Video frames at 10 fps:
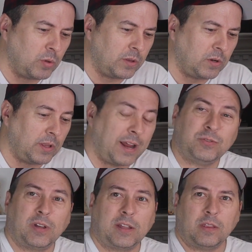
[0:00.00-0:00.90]
more little. I
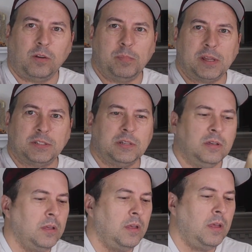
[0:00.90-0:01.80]
also got the little bits.